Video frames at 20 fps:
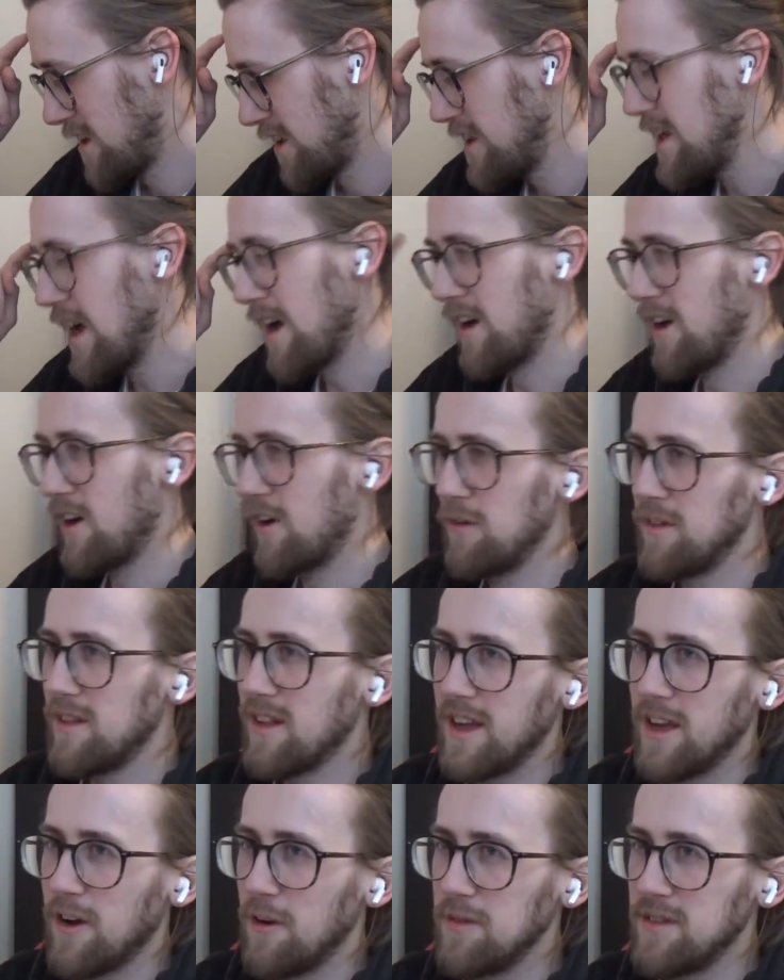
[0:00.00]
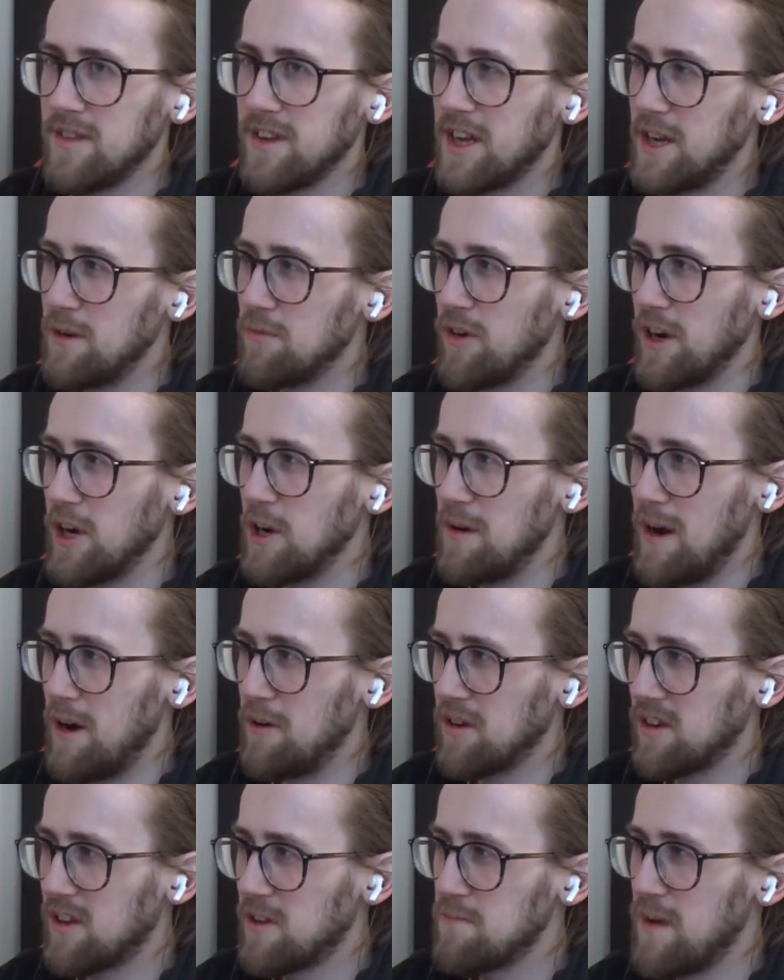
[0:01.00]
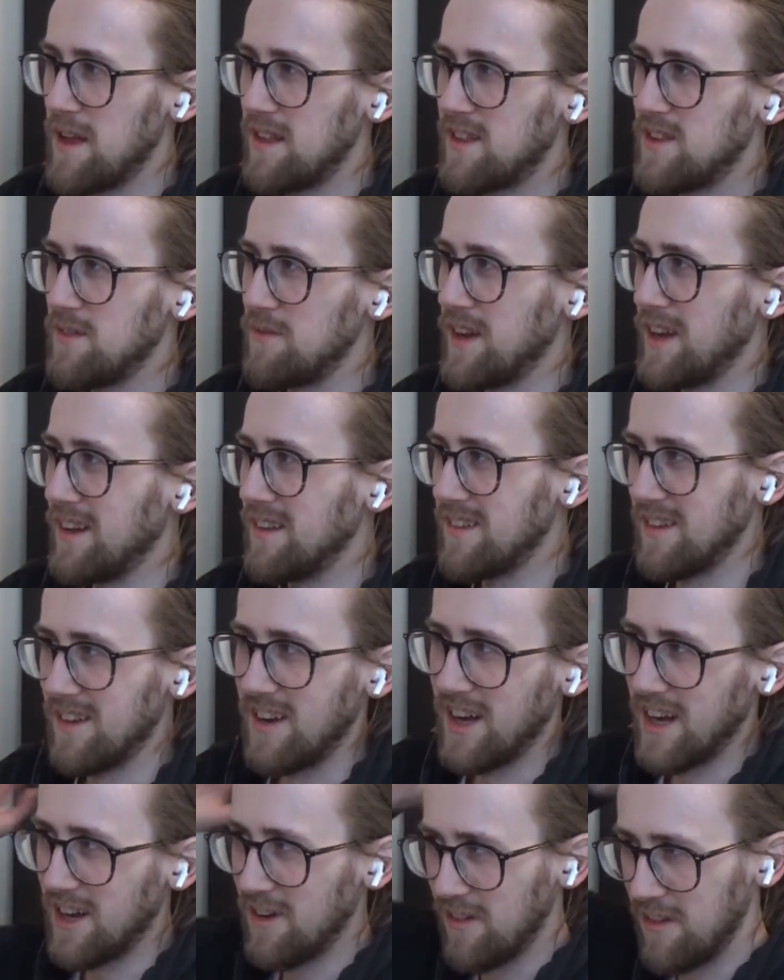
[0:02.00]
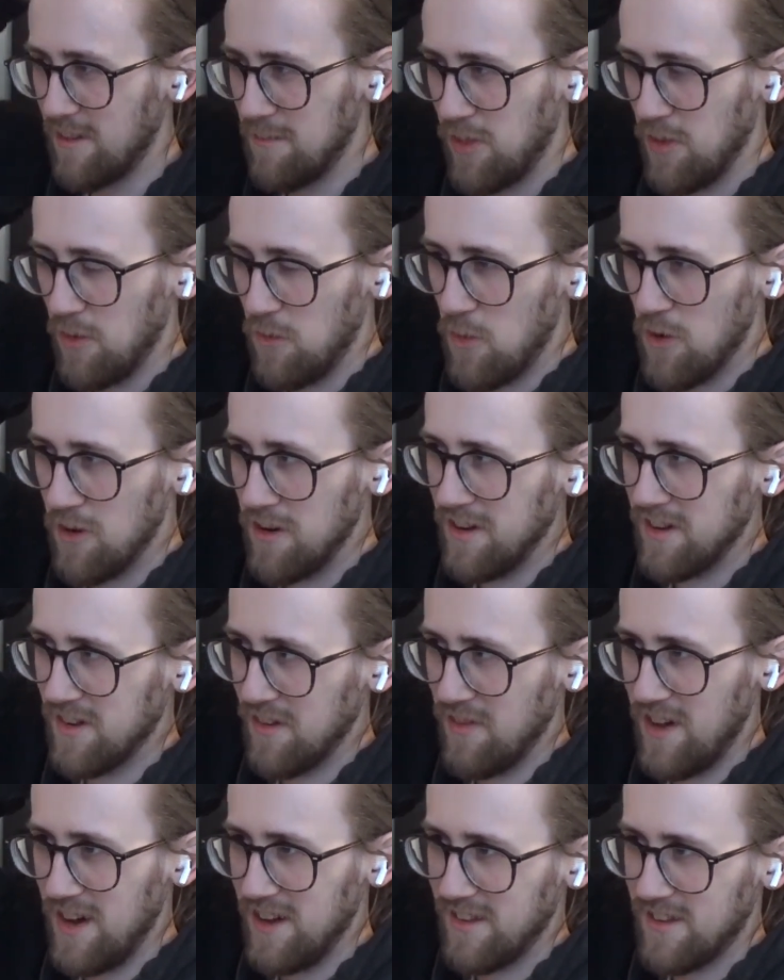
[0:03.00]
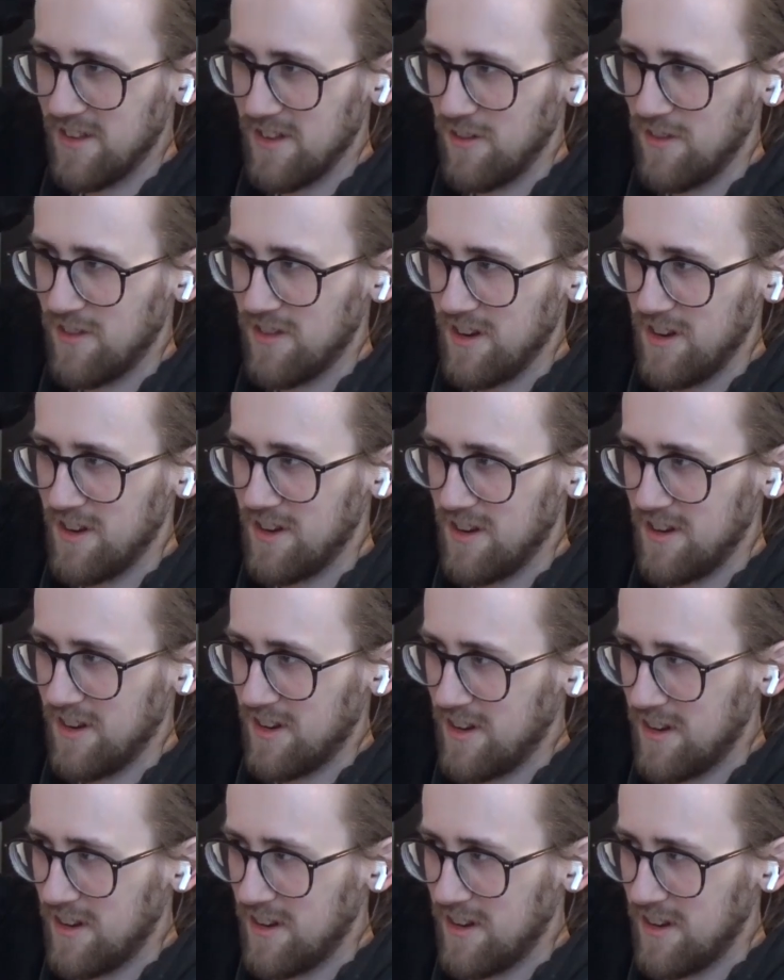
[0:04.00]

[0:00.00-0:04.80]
Yeah, like, obviously you're going to bring up how expensive it is and, like, the, the worries of that and stuff, so...